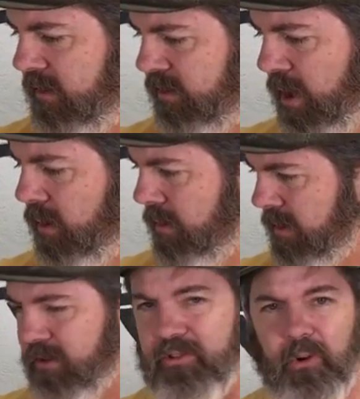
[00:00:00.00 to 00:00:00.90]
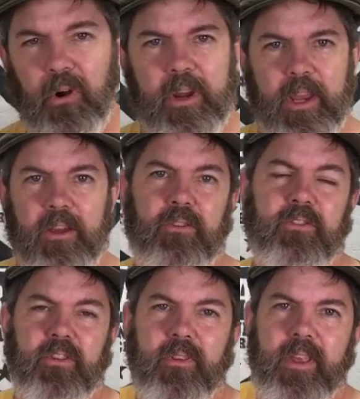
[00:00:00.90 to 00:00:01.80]
So the story
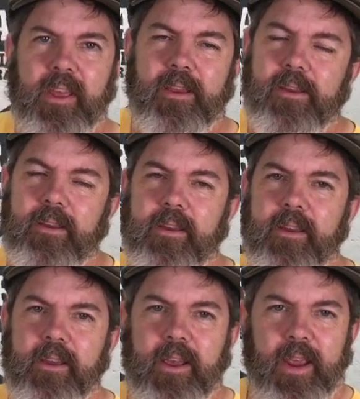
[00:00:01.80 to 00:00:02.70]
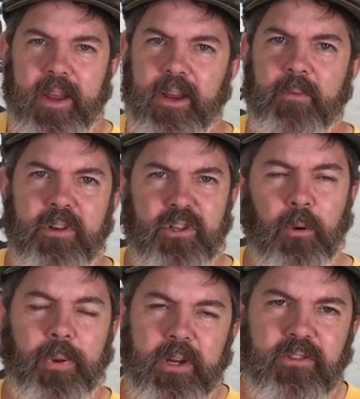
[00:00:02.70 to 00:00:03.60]
goes, and I'm going to
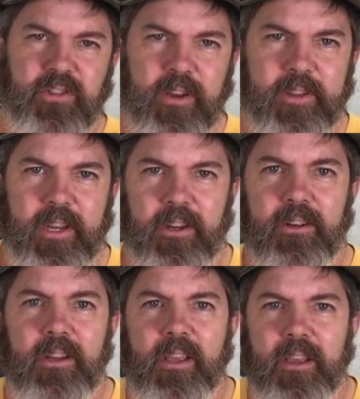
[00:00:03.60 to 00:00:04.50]
show pictures of it here,